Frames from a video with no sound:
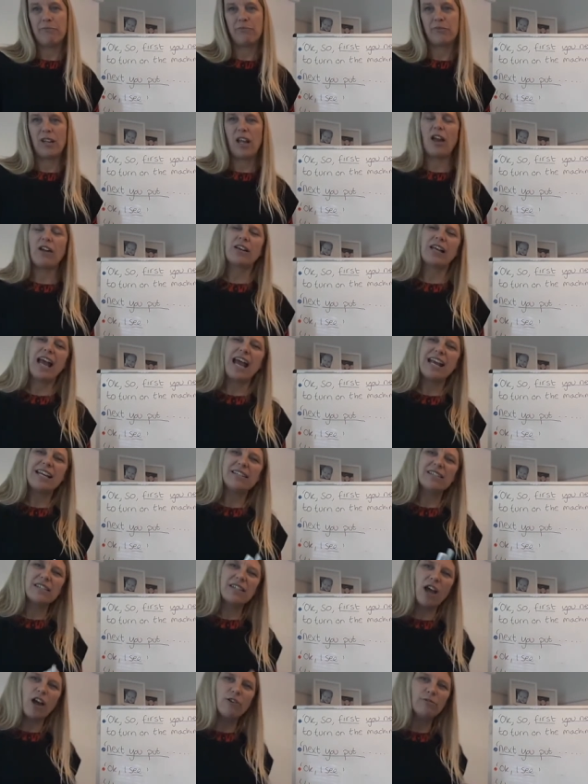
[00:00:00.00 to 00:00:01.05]
Okay,
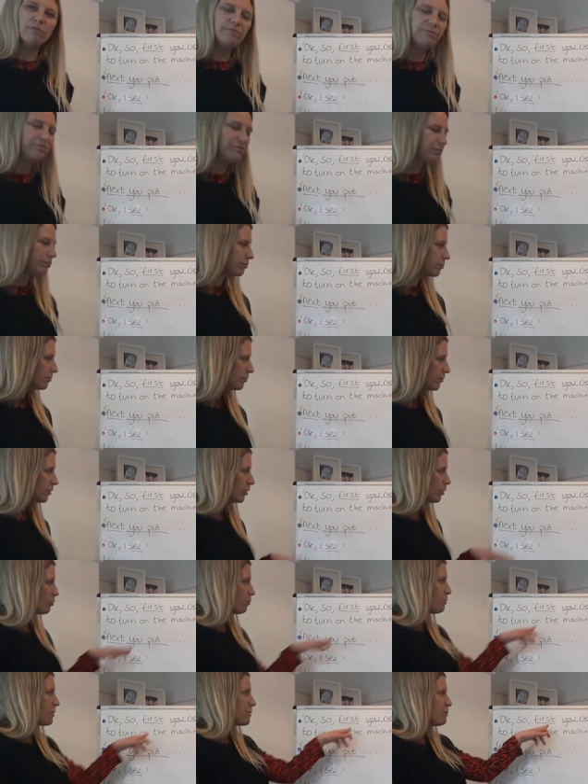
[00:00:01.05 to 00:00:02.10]
so
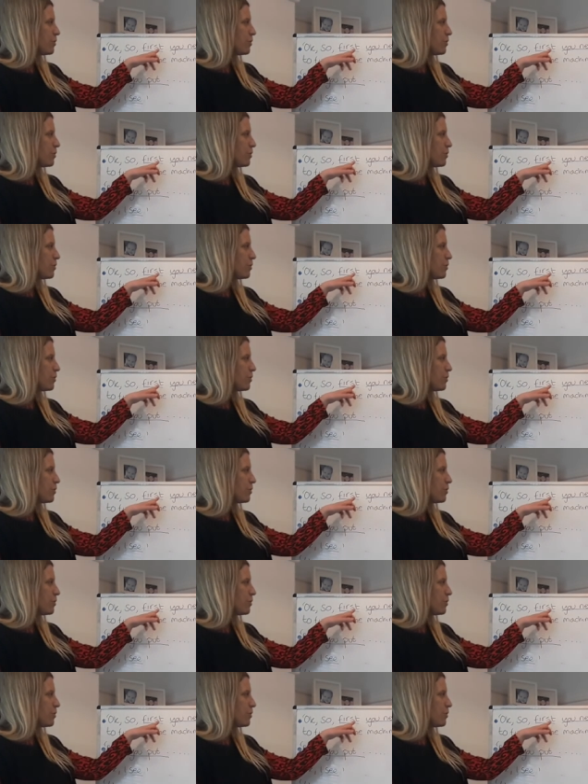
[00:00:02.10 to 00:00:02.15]
we